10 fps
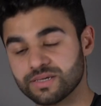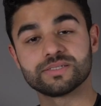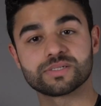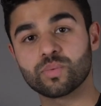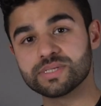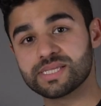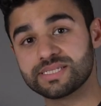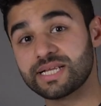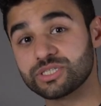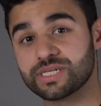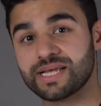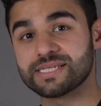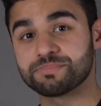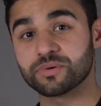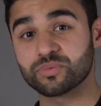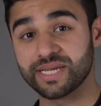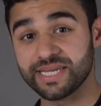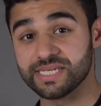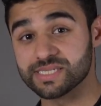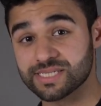So once the tension has been
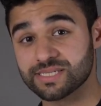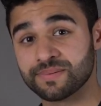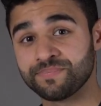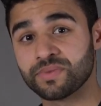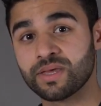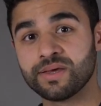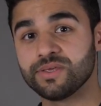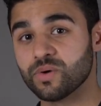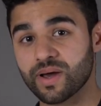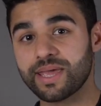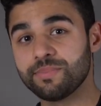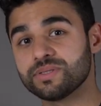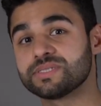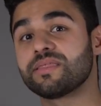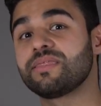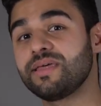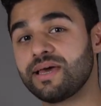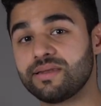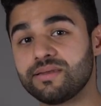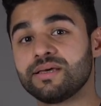released, you're able to
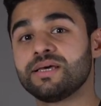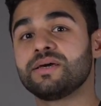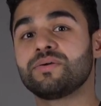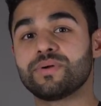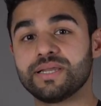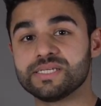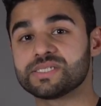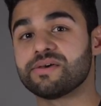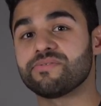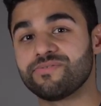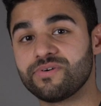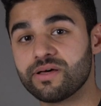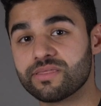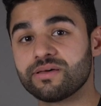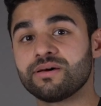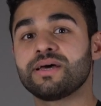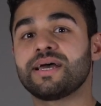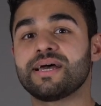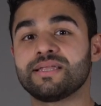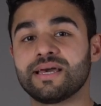then release it further
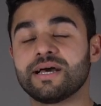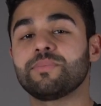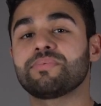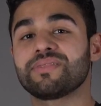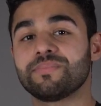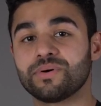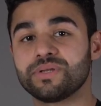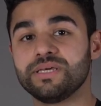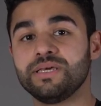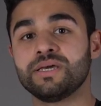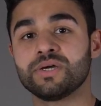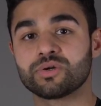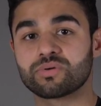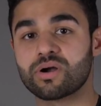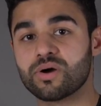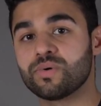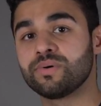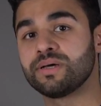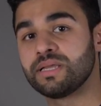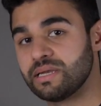and help the body grow,
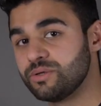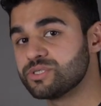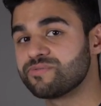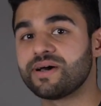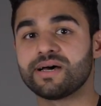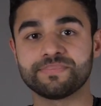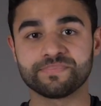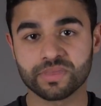lose fat,